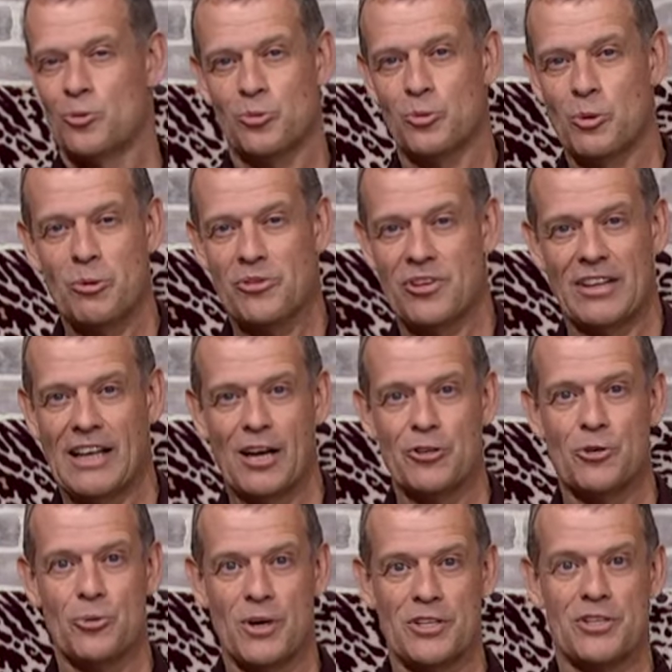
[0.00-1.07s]
One was allowed
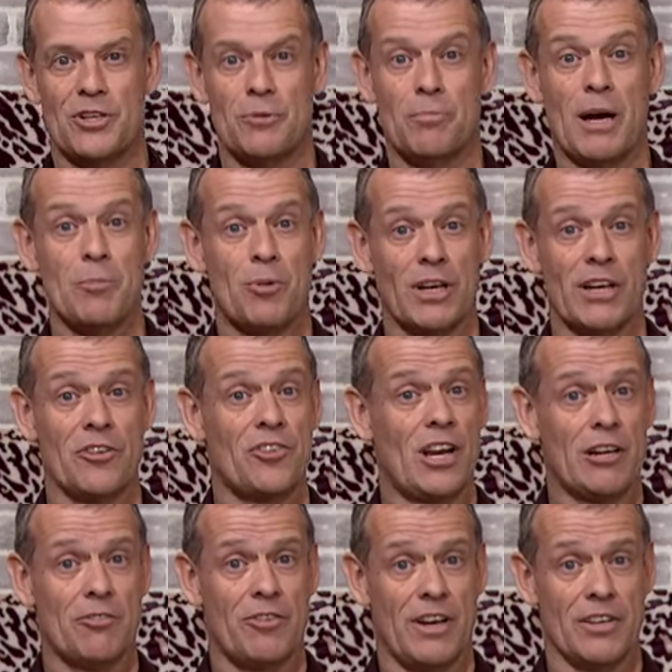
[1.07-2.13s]
to enter by bringing a
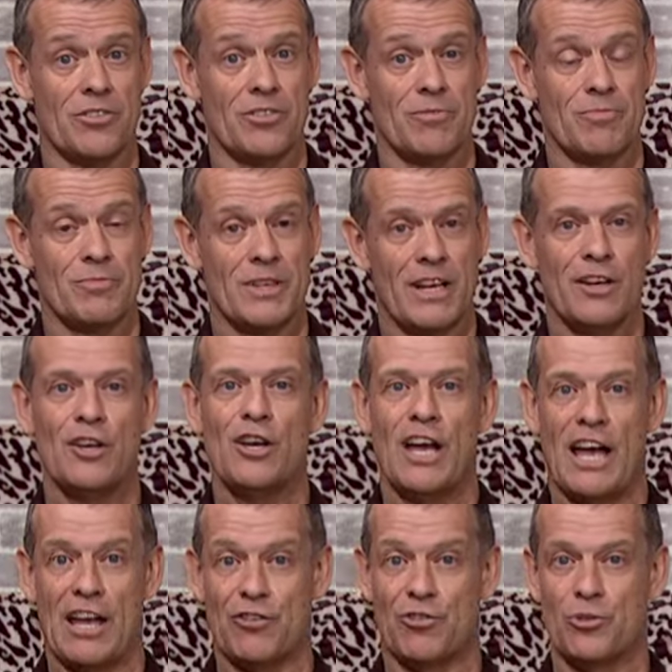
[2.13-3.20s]
sacrifice.
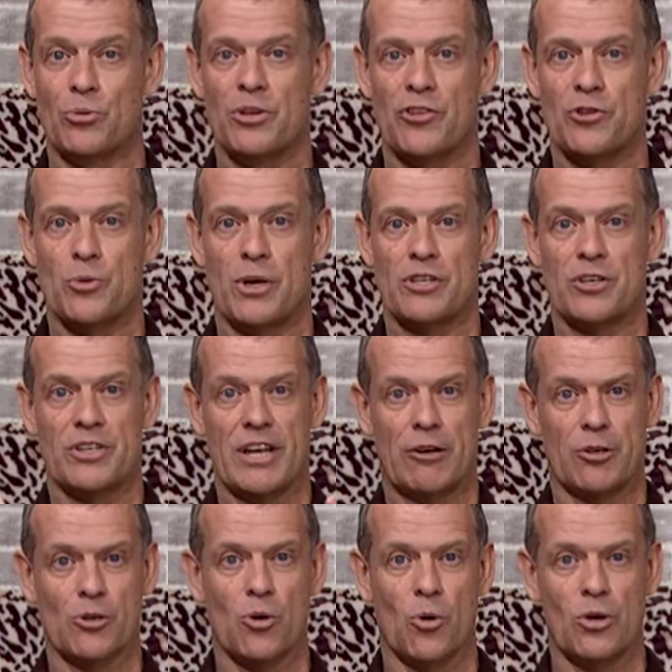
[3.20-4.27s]
As soon as you entered the
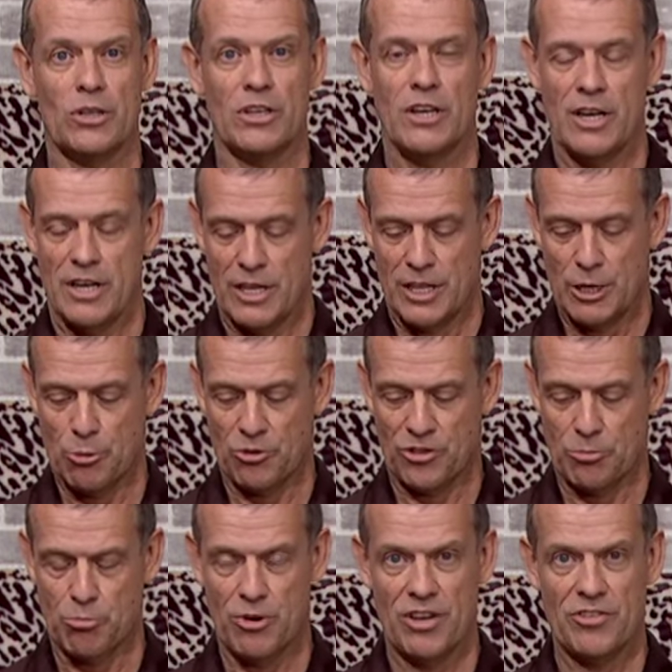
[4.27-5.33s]
outer court, there was a
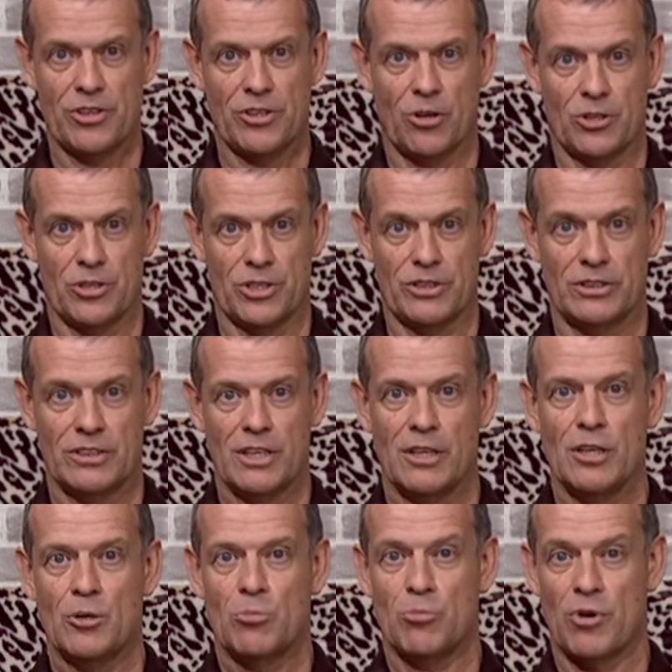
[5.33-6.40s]
brazen altar.
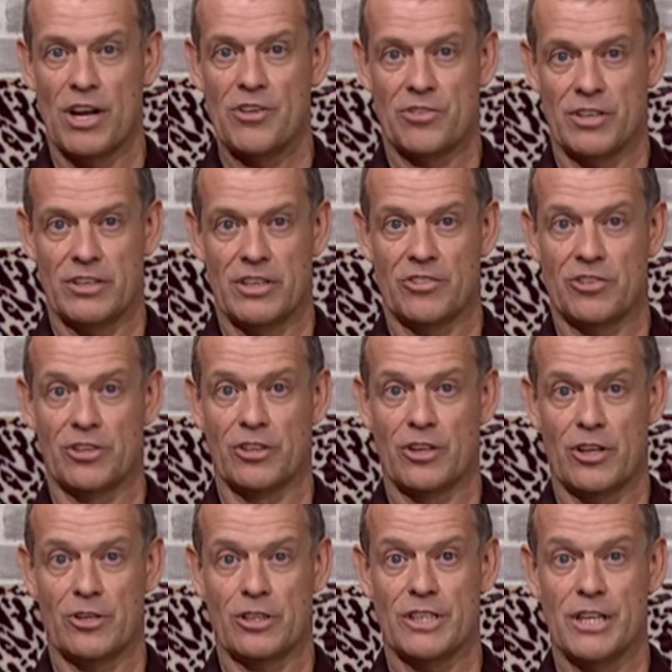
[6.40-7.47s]
Brazen is
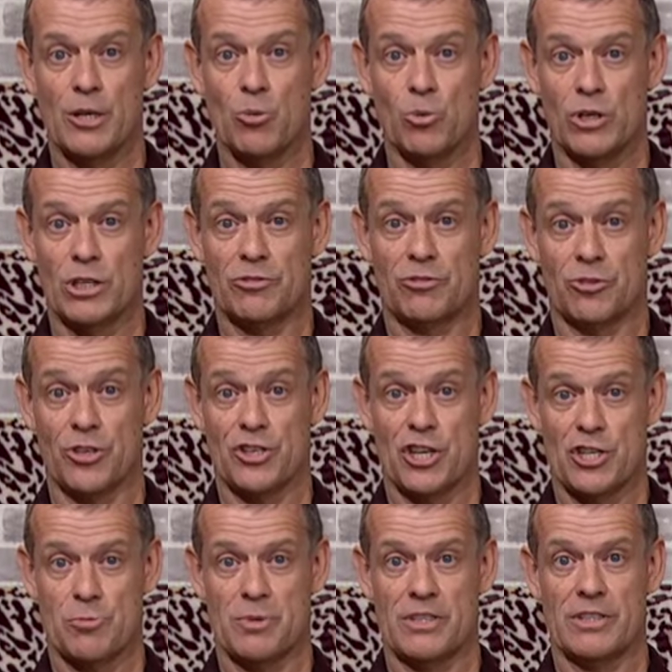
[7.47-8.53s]
another key word for
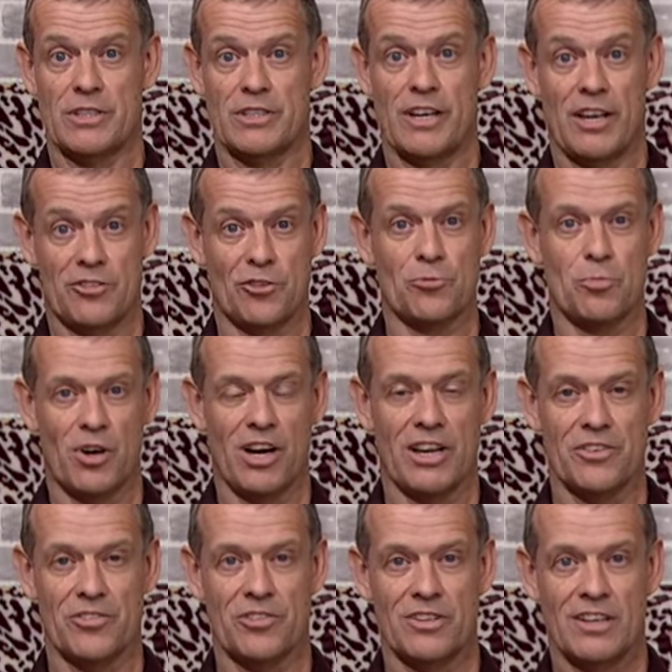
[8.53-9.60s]
judgment, as is
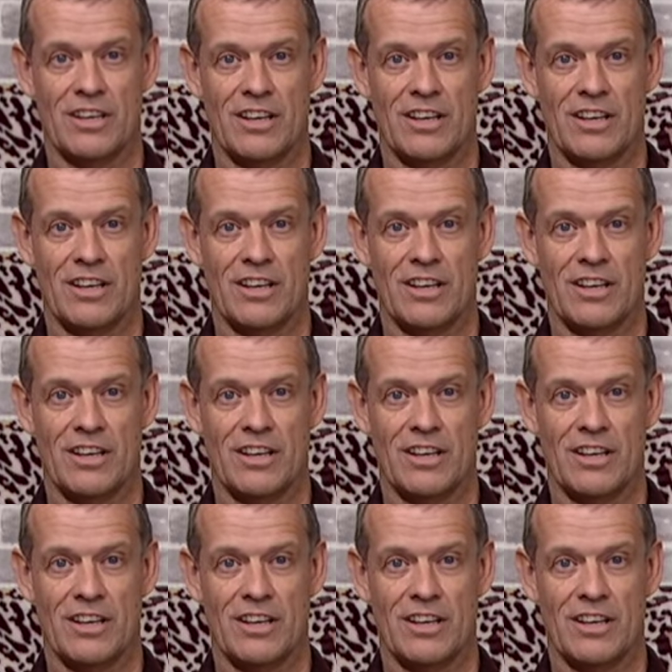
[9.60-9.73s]
bronze.